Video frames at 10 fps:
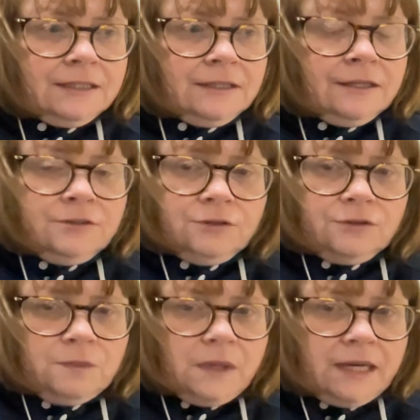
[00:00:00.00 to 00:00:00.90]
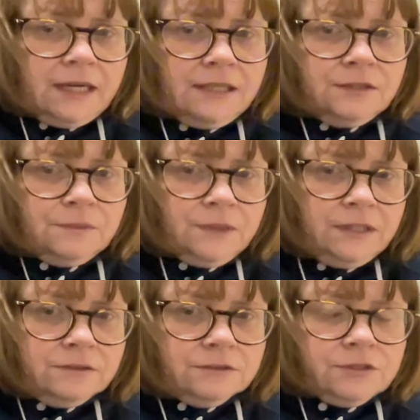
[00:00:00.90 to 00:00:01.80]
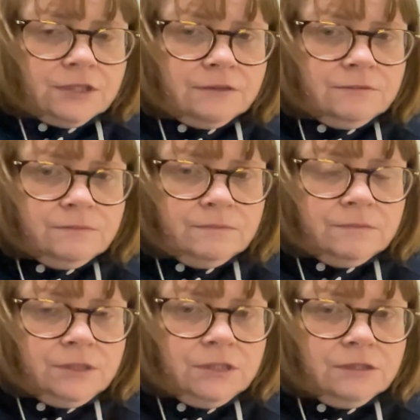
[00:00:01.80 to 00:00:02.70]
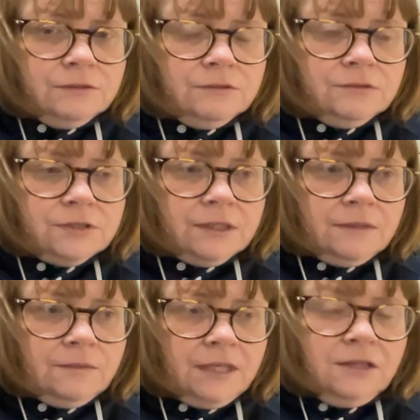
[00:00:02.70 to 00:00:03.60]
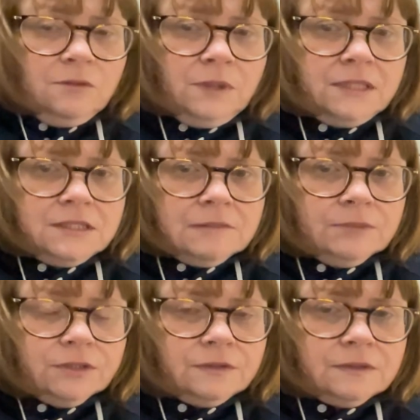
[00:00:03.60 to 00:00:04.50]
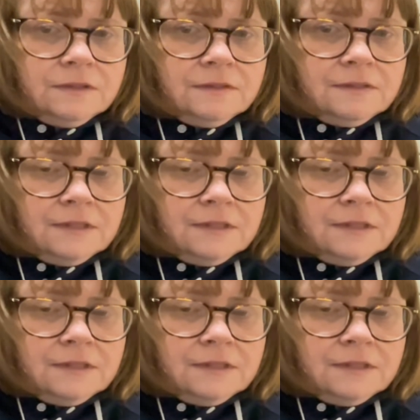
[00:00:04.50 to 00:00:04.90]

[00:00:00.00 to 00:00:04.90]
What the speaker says: Another way that we also use in the winter months